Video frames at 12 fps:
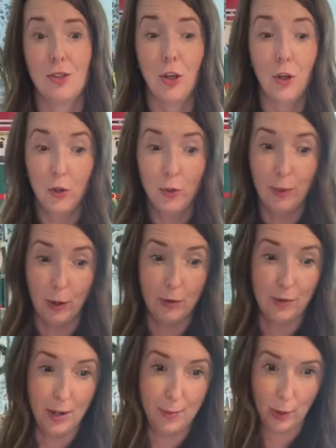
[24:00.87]
2
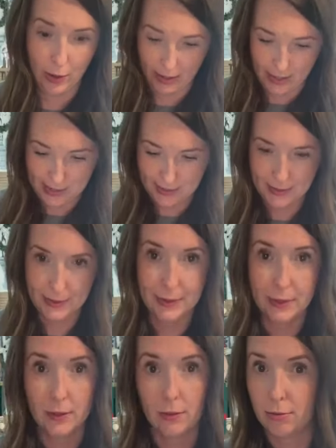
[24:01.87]
birthday parties
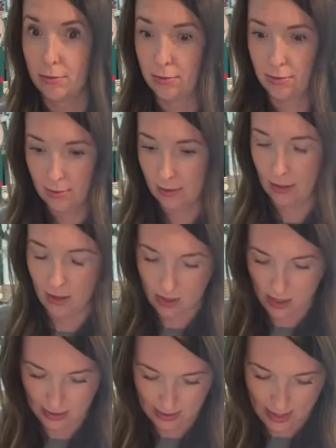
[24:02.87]

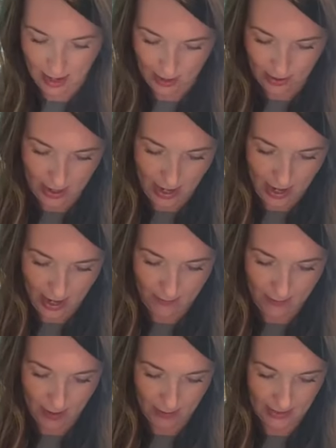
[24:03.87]
on
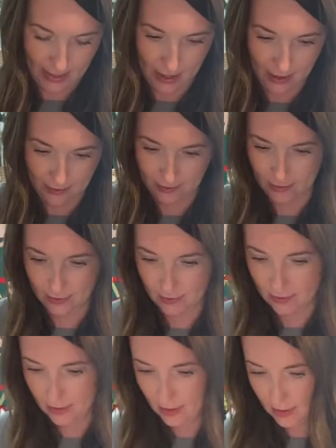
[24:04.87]
Saturday by myself
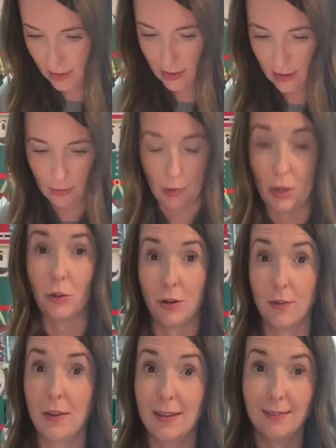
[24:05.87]
with
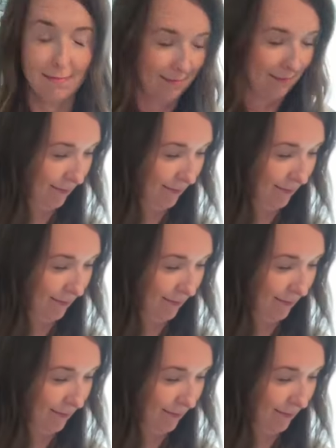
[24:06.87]
Griffin.